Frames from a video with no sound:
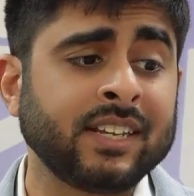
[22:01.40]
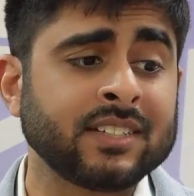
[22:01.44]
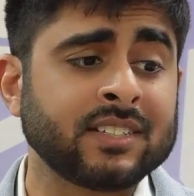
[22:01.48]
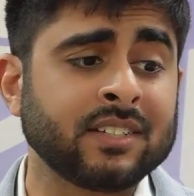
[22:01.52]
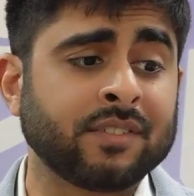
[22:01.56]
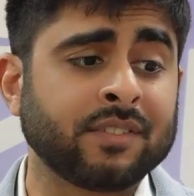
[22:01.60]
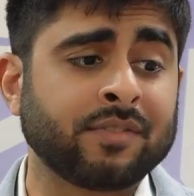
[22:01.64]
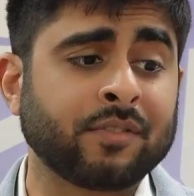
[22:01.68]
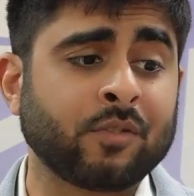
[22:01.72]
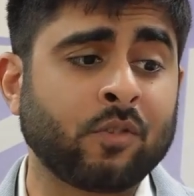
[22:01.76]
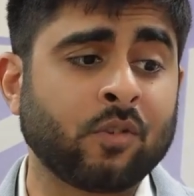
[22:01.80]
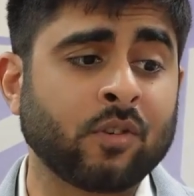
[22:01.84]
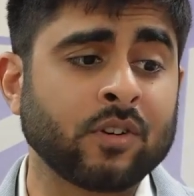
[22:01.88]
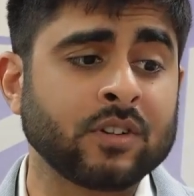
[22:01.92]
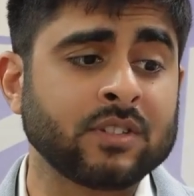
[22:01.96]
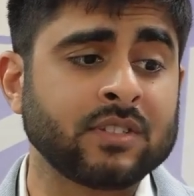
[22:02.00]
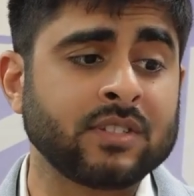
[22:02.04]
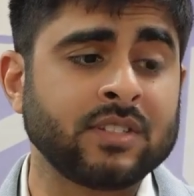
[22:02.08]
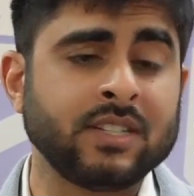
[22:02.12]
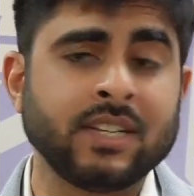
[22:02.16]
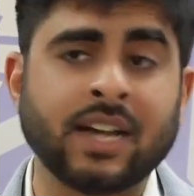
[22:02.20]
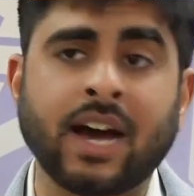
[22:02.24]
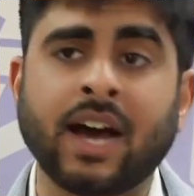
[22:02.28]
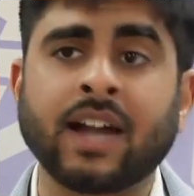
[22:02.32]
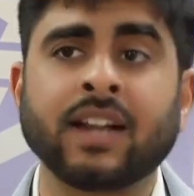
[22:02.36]
is, of course,
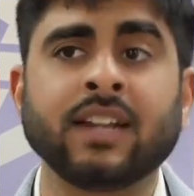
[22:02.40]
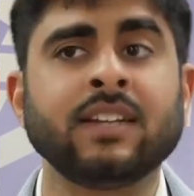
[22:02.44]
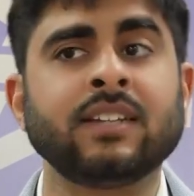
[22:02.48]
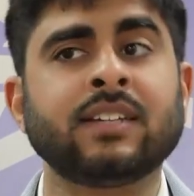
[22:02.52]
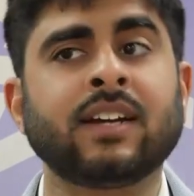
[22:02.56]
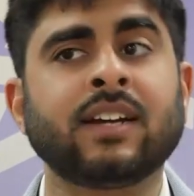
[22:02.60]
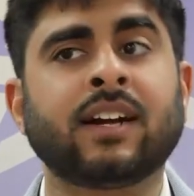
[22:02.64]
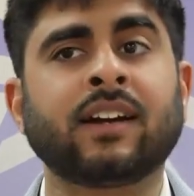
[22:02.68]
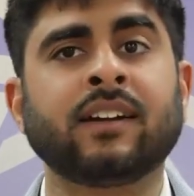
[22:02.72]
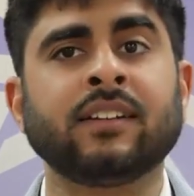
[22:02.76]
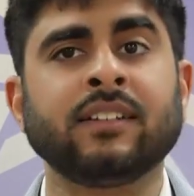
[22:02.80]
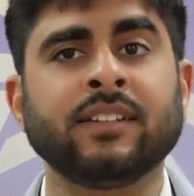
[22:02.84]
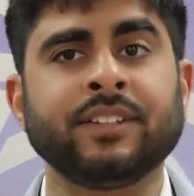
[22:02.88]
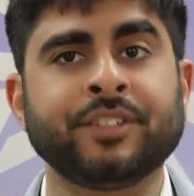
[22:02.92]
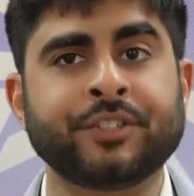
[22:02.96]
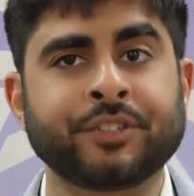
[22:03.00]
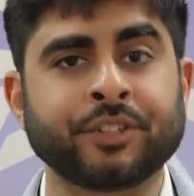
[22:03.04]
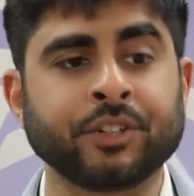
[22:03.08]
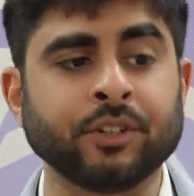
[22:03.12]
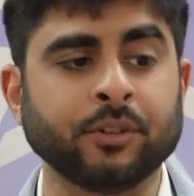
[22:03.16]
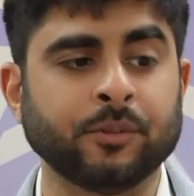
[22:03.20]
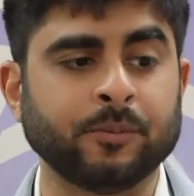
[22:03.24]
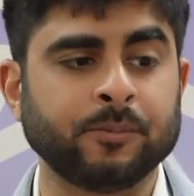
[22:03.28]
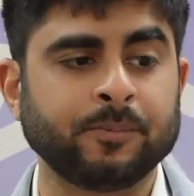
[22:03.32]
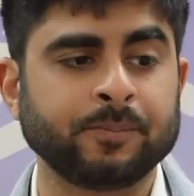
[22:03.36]
not entirely
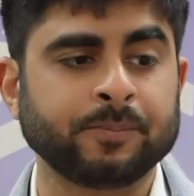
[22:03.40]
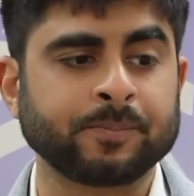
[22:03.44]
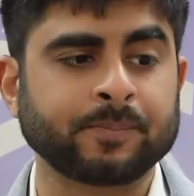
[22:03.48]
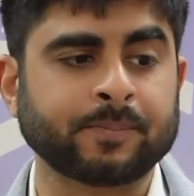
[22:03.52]
true,